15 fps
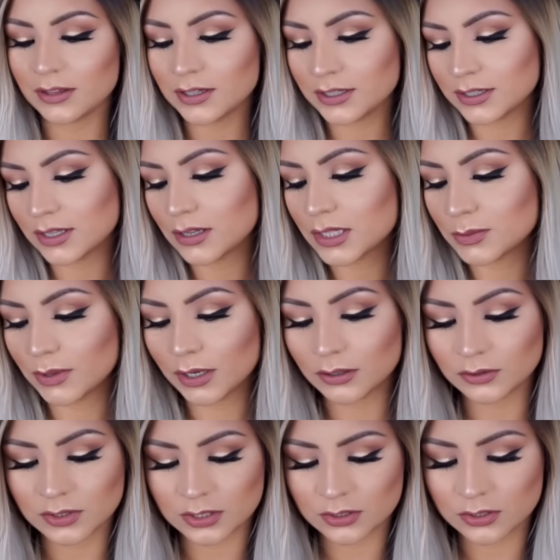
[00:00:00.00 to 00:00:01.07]
This
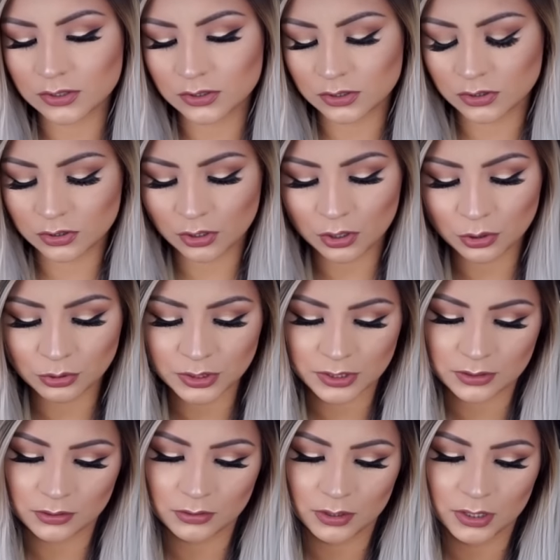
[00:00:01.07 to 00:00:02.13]
smells so,
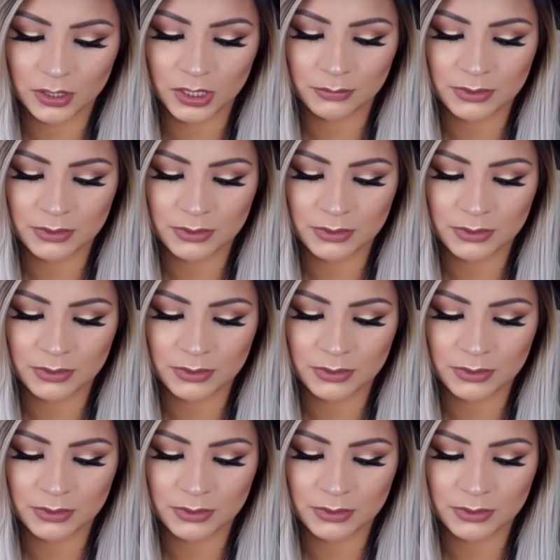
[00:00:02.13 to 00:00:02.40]
so good.